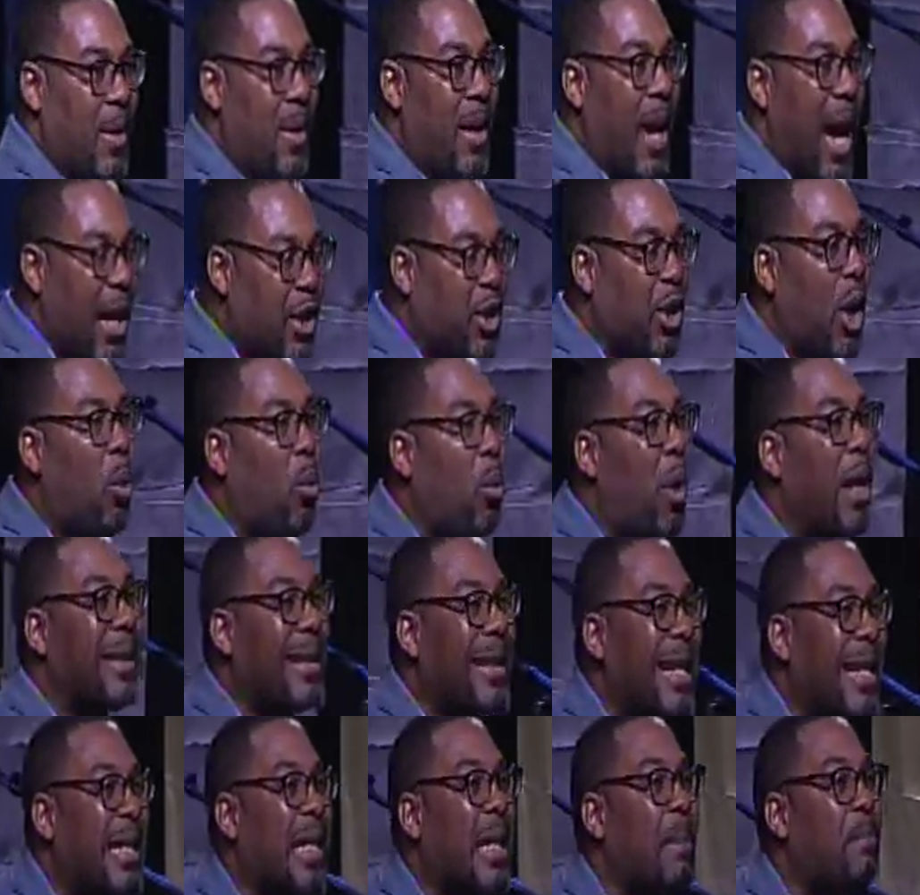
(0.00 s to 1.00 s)
And so what
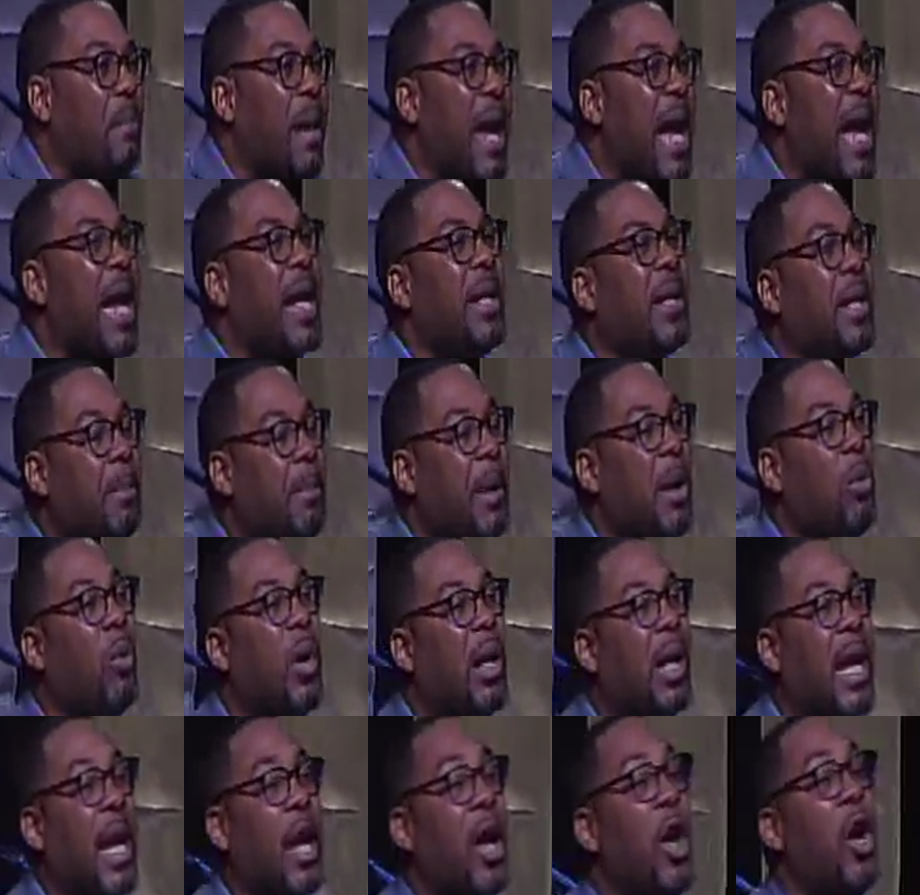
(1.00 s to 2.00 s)
does it mean to be
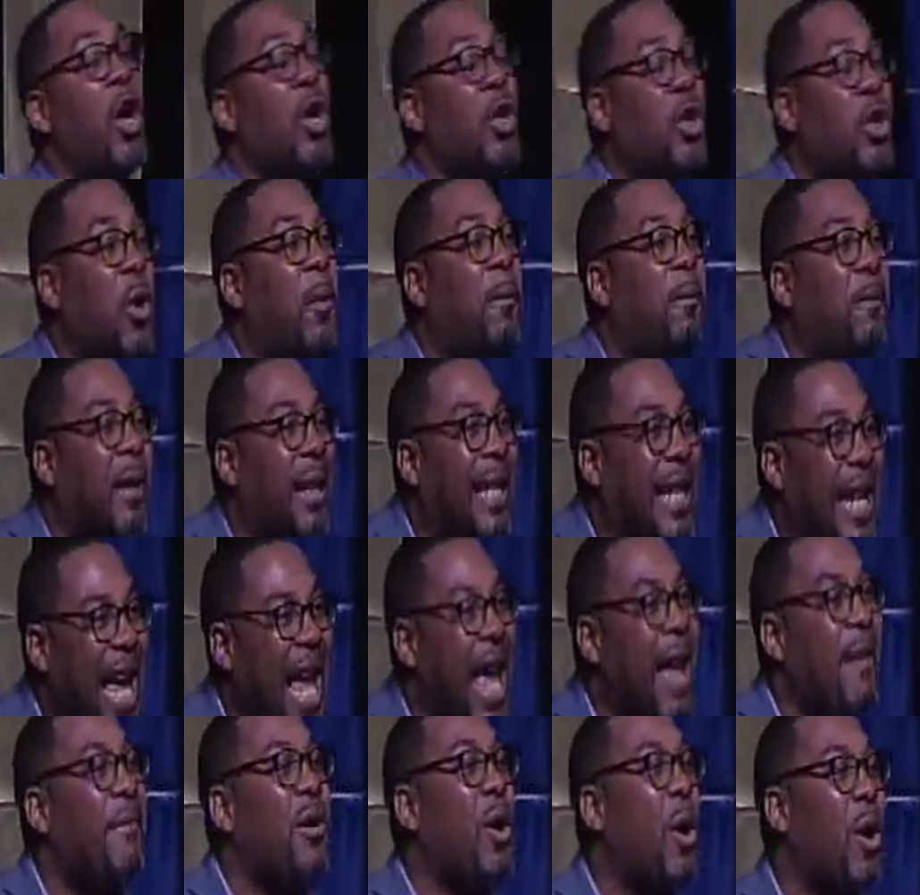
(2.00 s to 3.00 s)
willing to
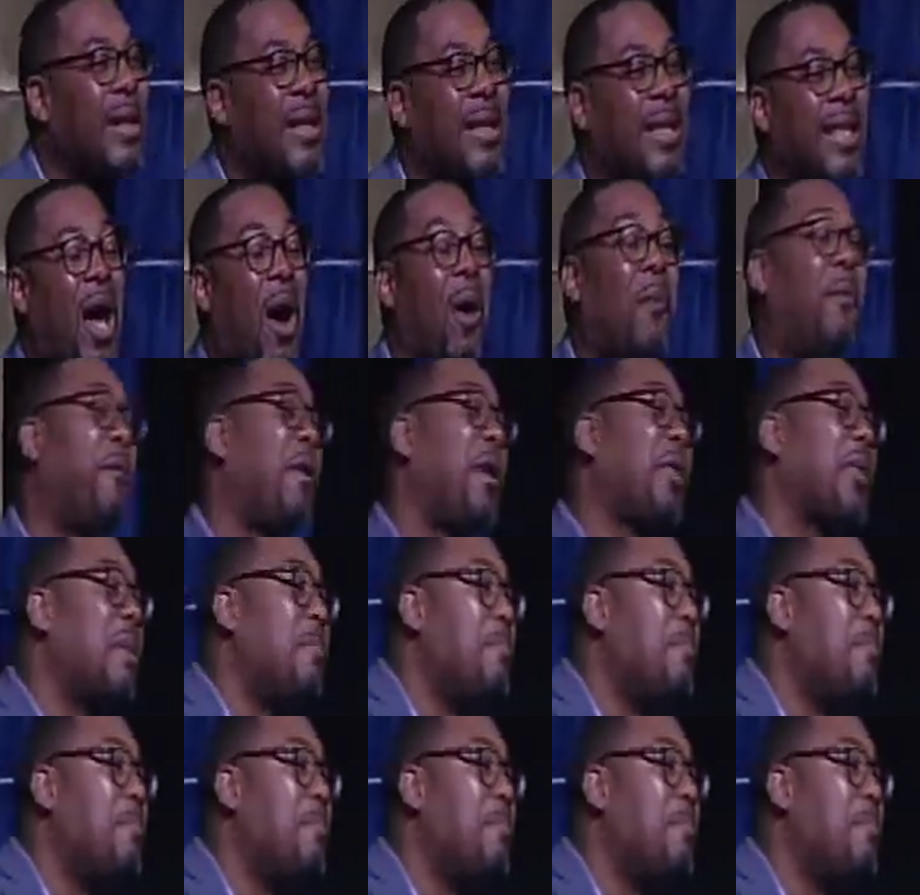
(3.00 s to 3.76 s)
forgive yourself for the